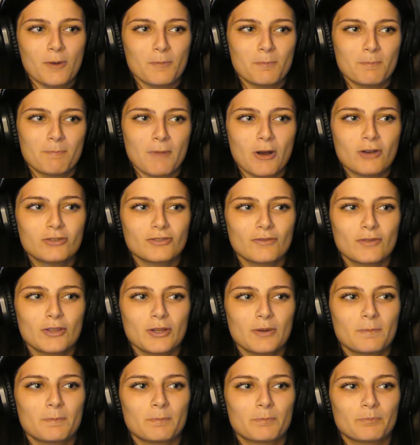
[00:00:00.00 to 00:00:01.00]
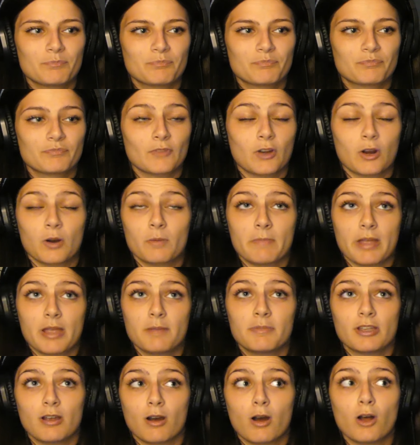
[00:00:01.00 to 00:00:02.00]
Most of them, or
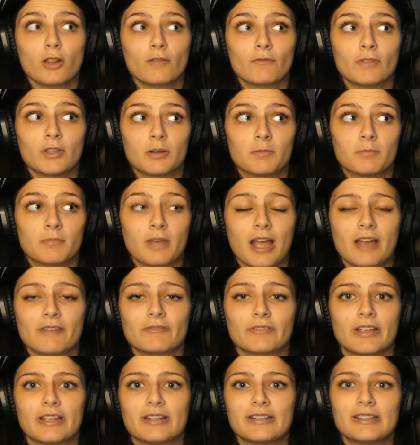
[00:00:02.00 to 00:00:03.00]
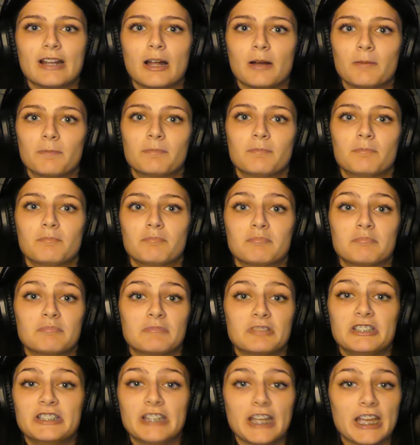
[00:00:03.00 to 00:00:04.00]
maybe all of them, have ended up
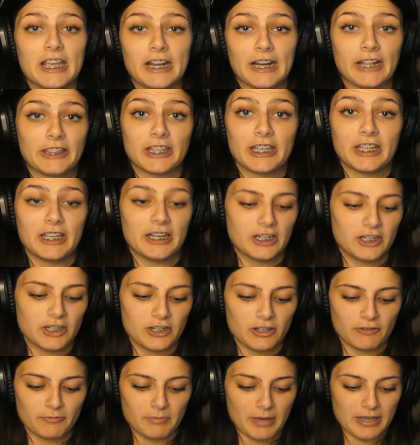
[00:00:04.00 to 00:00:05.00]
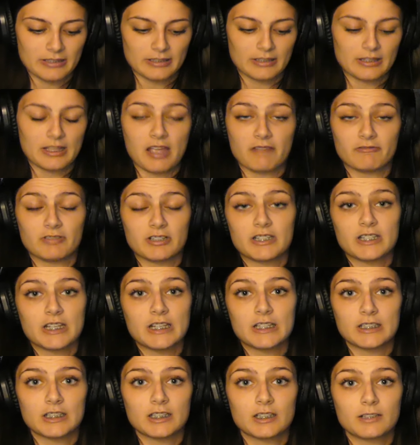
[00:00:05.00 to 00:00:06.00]
dead at the end of basically every
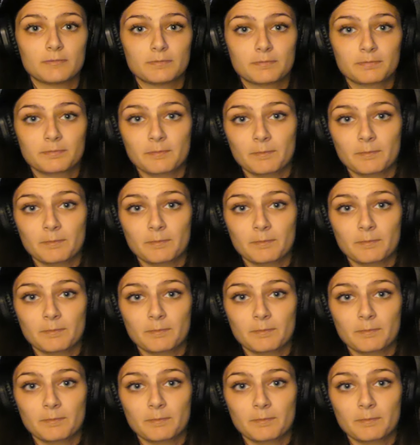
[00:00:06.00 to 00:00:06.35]
season.